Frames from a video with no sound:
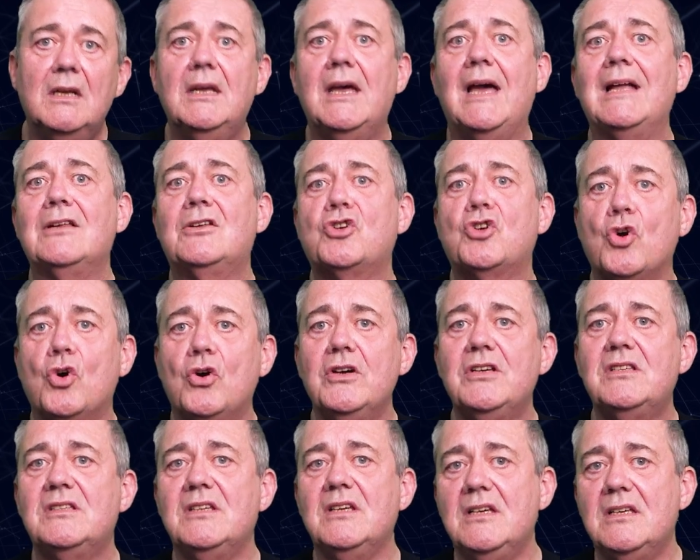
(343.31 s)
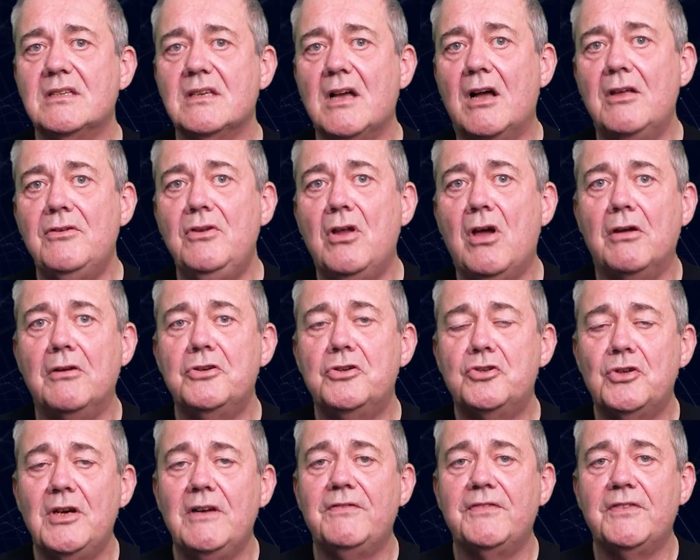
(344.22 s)
Our choices are not
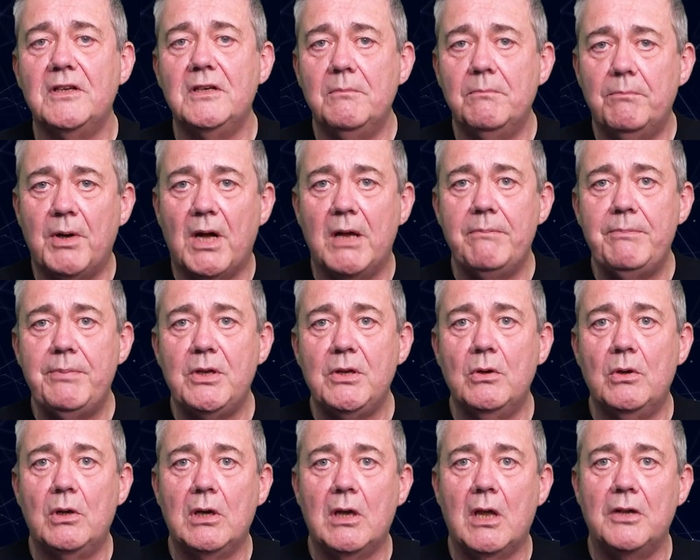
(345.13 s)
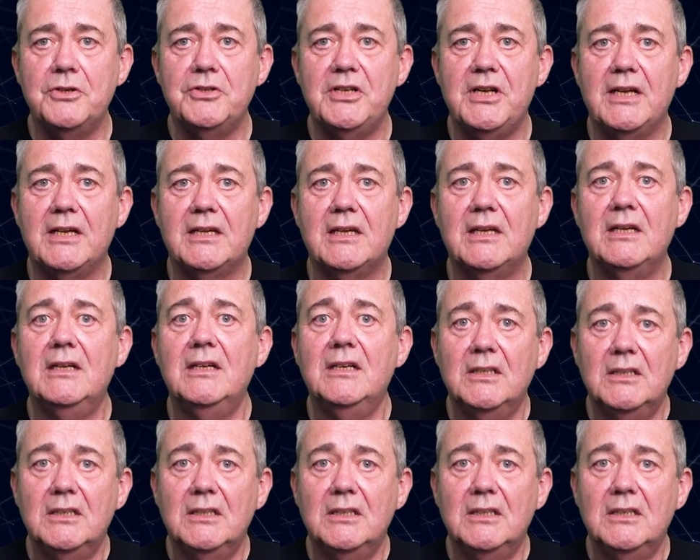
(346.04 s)
driven by pure logic.